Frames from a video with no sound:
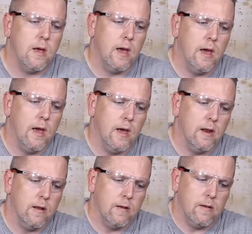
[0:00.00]

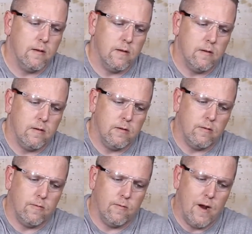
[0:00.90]
and
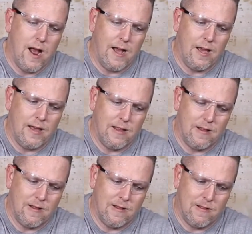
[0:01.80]
drag it
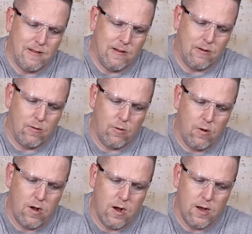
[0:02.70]

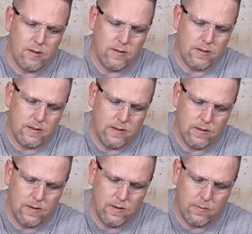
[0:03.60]
across
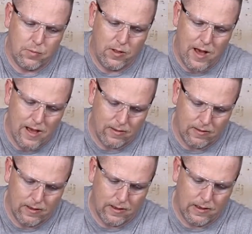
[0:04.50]
this
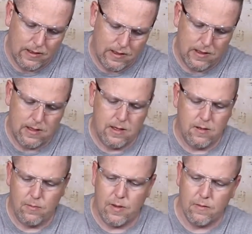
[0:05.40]
plastic
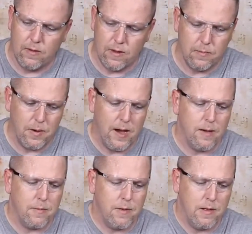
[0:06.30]
PVC pipe.
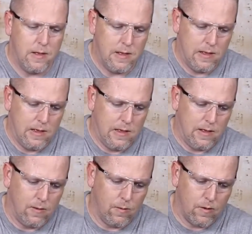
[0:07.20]

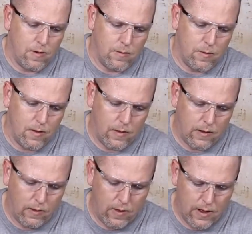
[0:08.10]
The reason I'm wearing the
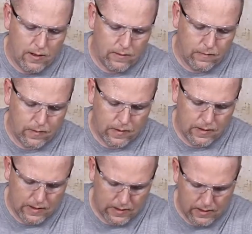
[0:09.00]
gloves
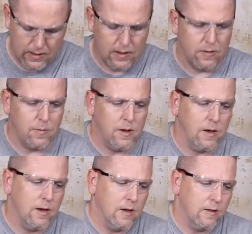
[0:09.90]
is
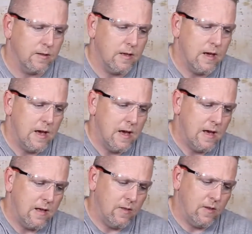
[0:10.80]
because
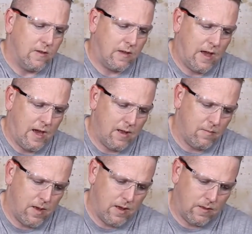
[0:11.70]
this can
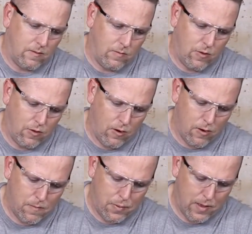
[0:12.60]
make some
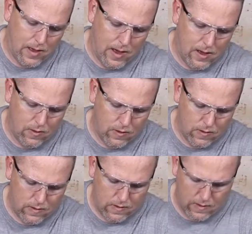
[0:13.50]
sharp
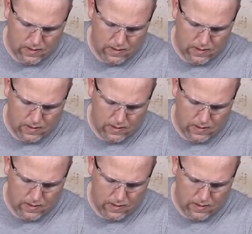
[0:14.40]
edges,